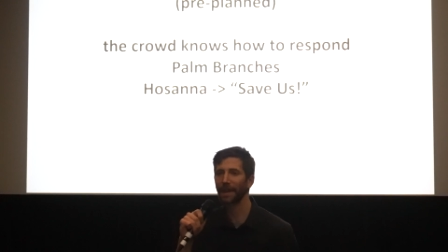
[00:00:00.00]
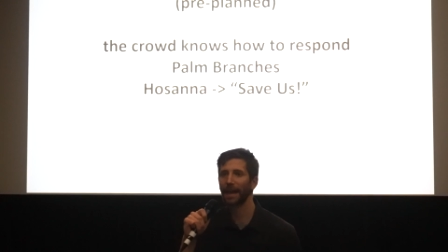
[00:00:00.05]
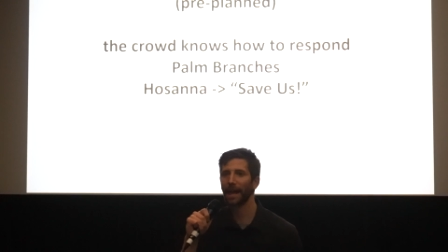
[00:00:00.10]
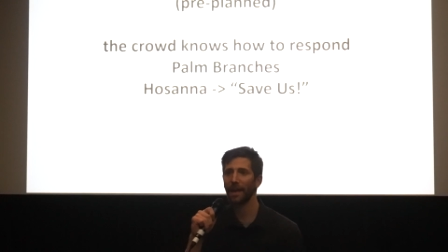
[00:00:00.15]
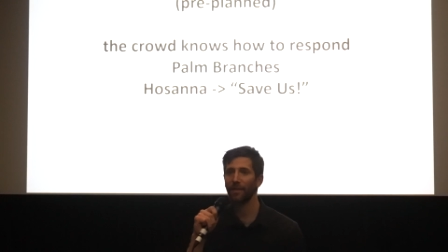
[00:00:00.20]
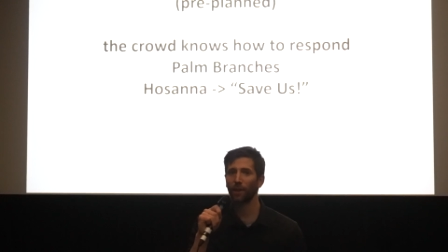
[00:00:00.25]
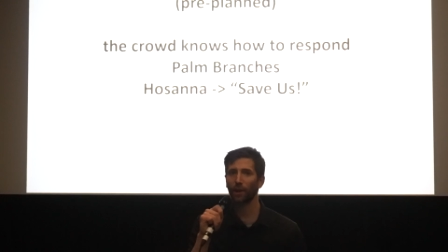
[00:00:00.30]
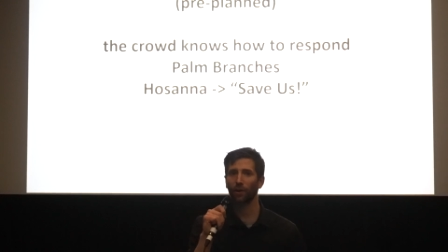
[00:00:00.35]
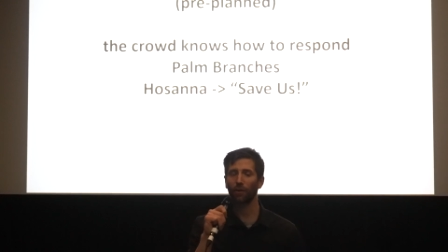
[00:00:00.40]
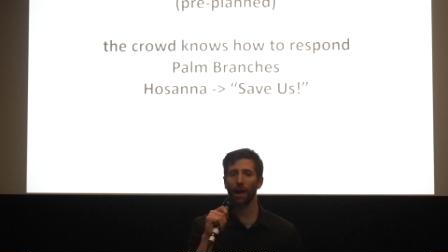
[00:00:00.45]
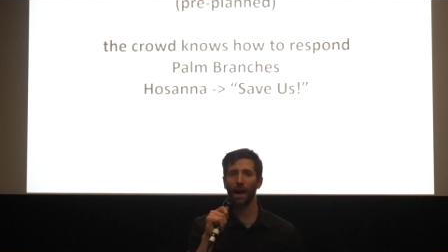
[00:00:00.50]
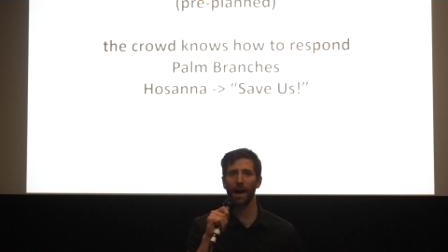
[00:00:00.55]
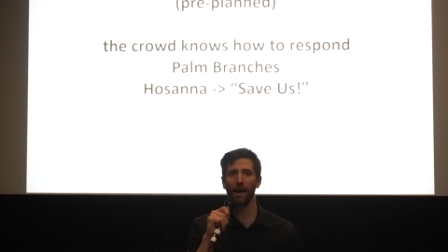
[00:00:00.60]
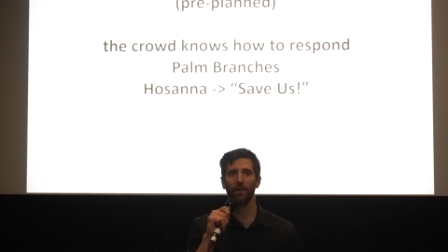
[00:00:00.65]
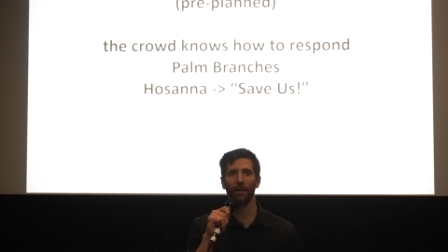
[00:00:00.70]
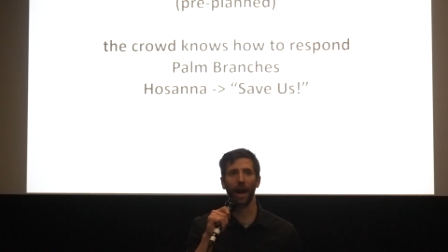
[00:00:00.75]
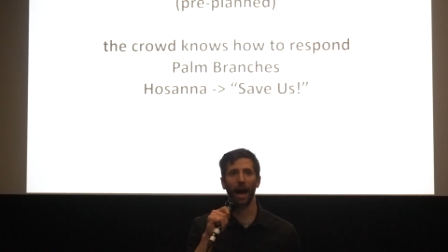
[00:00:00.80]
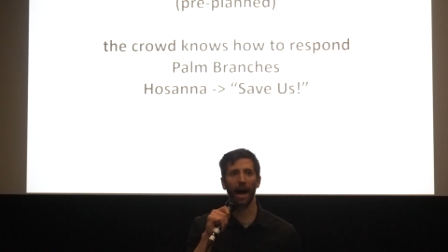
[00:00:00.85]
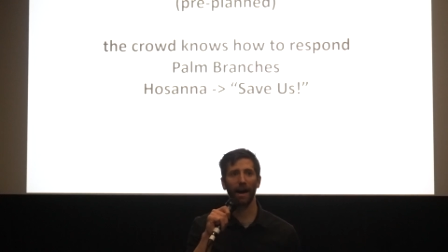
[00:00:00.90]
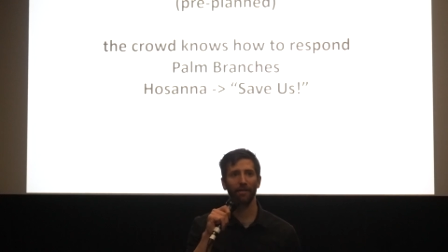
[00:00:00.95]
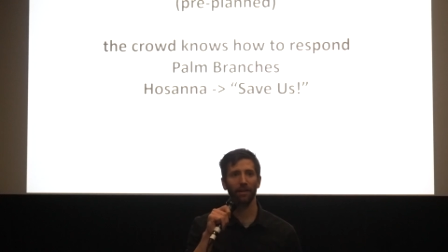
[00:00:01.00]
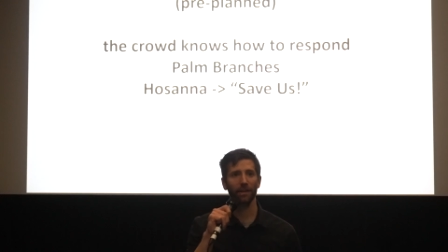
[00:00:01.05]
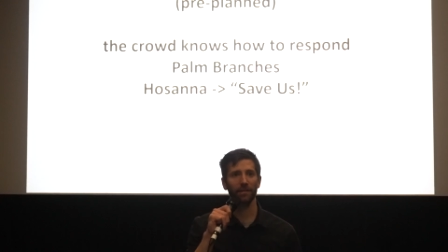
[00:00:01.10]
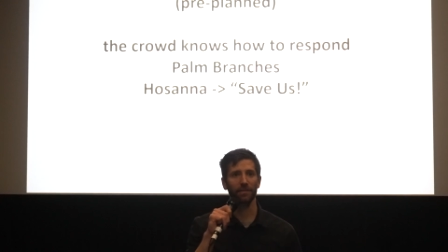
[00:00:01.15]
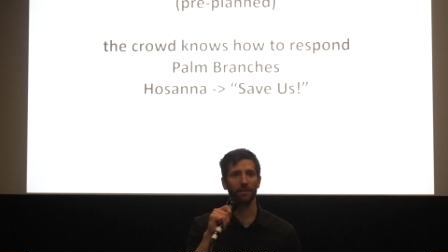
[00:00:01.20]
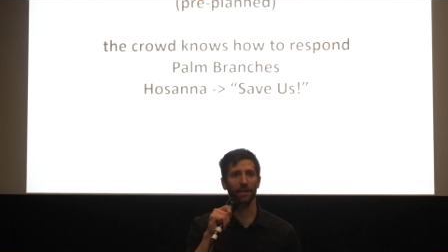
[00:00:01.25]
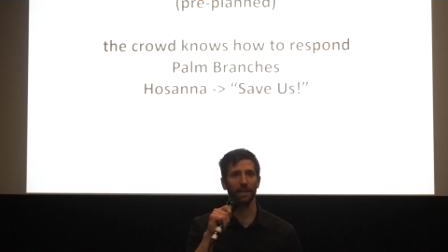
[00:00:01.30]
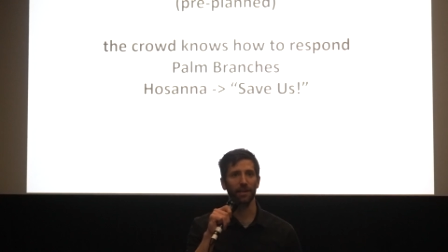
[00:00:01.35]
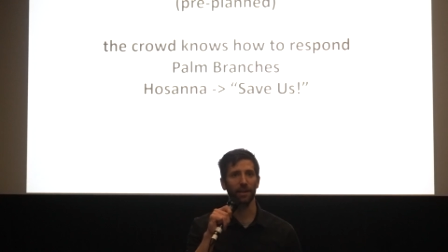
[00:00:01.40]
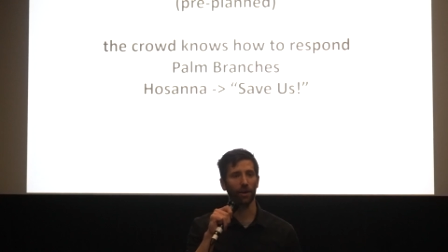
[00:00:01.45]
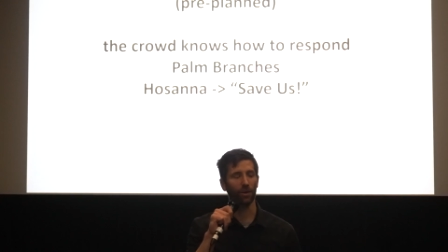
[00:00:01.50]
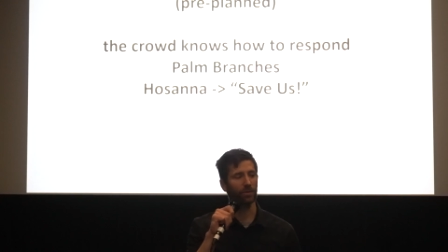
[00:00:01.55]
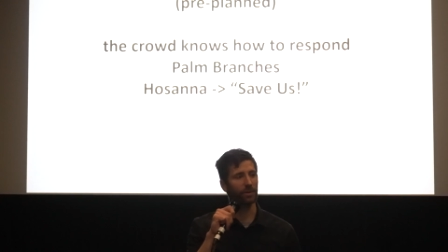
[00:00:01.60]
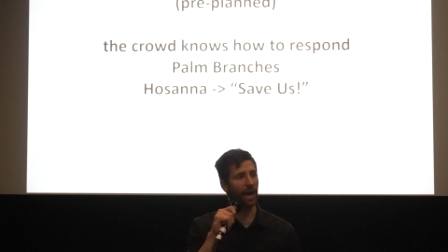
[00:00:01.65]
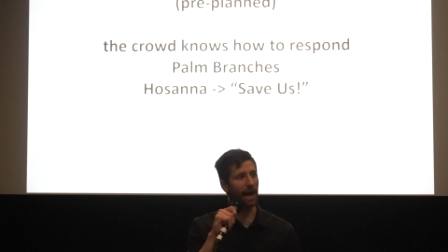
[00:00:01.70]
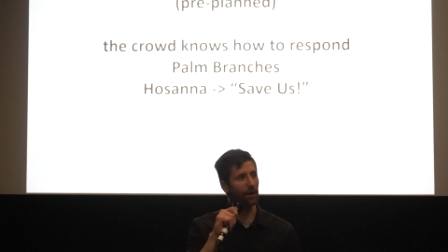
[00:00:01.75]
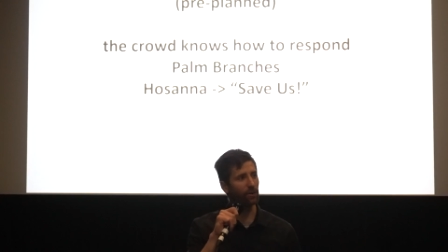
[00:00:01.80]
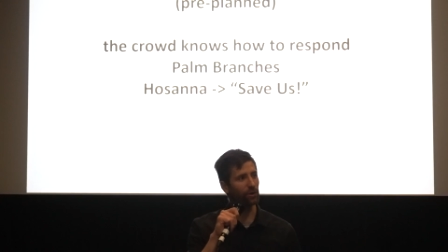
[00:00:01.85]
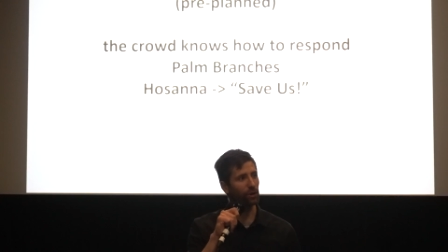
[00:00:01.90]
And the crowd obviously knows how